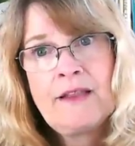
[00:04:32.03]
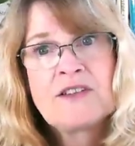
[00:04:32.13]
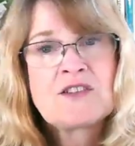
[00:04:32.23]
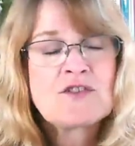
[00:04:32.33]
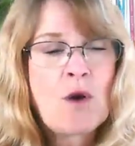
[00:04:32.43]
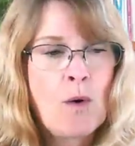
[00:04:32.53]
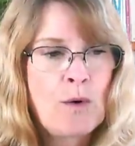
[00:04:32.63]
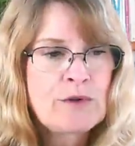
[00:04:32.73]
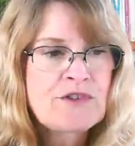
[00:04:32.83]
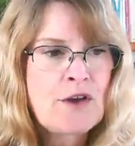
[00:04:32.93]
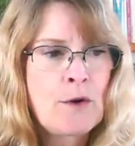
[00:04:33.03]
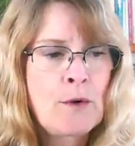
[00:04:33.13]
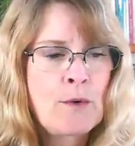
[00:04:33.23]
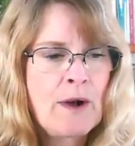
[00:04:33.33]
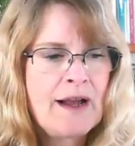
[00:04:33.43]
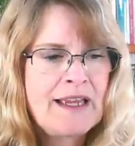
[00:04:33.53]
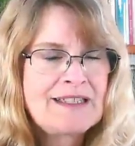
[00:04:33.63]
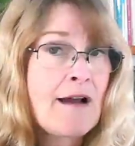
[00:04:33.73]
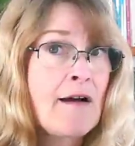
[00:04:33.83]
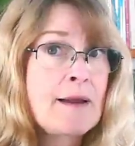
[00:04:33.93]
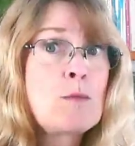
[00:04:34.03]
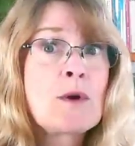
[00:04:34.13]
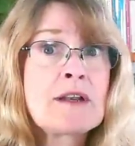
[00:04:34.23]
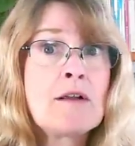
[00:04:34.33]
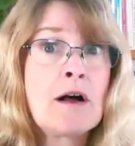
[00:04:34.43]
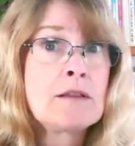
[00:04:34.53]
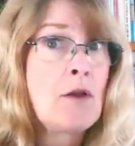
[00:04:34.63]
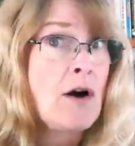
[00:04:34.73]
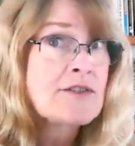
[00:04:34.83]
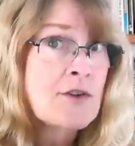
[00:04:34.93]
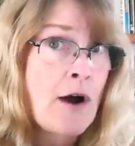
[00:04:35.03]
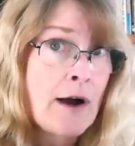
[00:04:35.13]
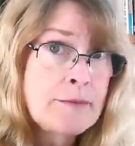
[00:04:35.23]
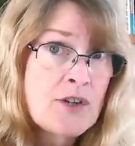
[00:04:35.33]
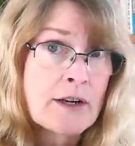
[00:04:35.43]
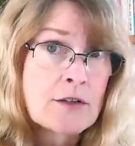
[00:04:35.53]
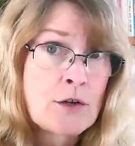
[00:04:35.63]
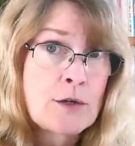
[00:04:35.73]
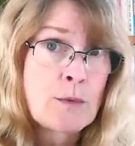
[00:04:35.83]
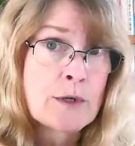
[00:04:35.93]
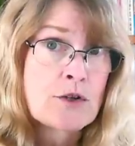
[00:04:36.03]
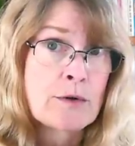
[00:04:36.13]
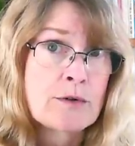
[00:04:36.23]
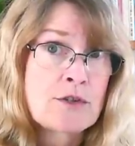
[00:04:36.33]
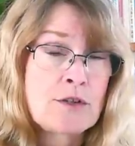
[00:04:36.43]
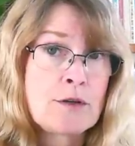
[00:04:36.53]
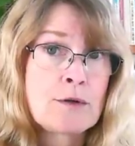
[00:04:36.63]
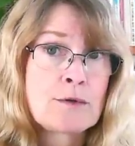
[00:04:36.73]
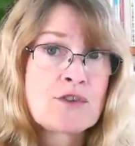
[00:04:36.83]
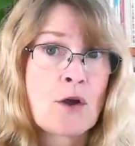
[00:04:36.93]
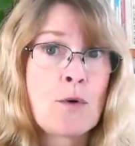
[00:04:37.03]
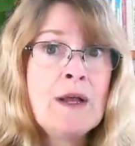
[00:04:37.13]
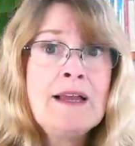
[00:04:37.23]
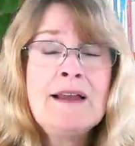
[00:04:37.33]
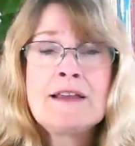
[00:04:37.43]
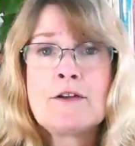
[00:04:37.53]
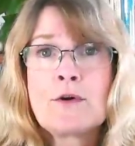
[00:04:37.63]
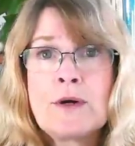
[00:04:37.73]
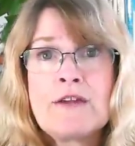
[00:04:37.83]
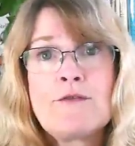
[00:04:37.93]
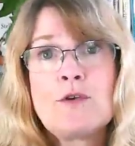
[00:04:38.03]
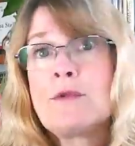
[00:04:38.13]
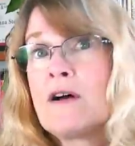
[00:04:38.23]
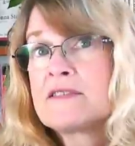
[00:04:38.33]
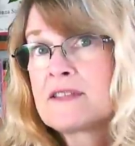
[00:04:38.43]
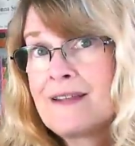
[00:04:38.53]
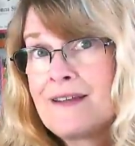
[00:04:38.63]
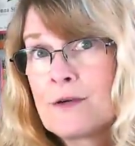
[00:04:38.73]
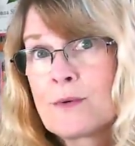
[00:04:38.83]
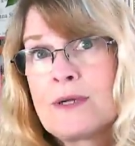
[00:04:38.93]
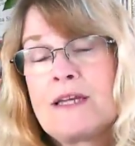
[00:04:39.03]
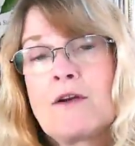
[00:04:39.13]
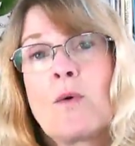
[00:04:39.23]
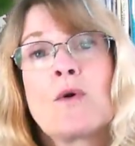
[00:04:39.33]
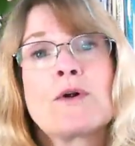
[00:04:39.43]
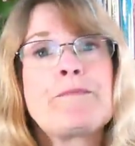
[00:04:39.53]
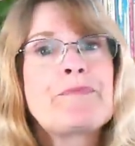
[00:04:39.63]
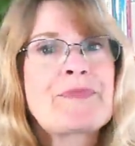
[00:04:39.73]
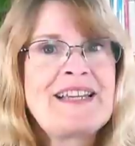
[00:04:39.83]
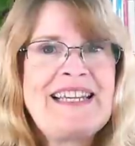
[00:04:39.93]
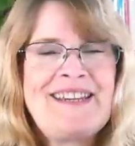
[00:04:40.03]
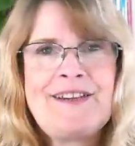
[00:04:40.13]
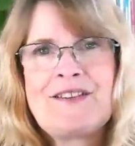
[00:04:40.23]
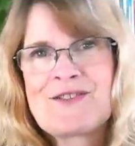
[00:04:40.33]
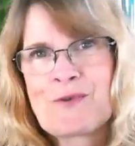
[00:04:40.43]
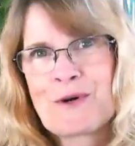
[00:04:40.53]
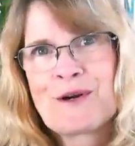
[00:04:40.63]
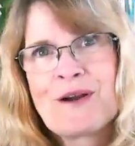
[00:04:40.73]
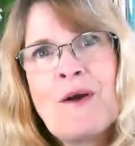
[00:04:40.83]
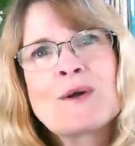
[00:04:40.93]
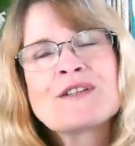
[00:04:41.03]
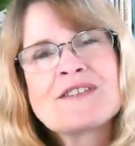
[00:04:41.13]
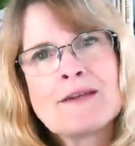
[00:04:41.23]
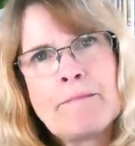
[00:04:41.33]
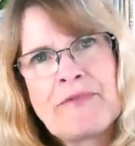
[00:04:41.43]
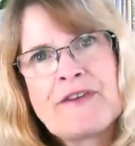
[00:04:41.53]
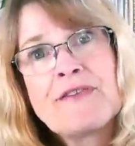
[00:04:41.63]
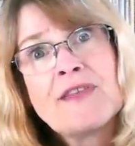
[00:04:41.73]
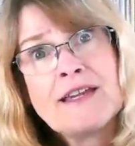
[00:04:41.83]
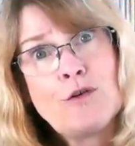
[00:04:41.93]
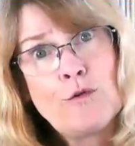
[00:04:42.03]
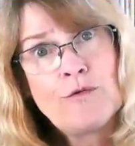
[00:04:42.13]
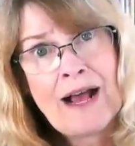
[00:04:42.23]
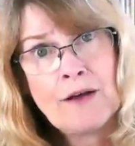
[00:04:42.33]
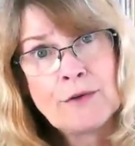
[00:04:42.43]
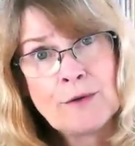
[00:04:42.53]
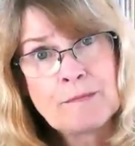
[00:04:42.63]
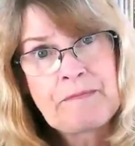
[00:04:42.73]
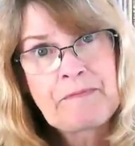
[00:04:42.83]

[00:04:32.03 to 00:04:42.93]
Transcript: this is also a time when a lost object could return to you so you know if you lost an earring or keys or or something that you value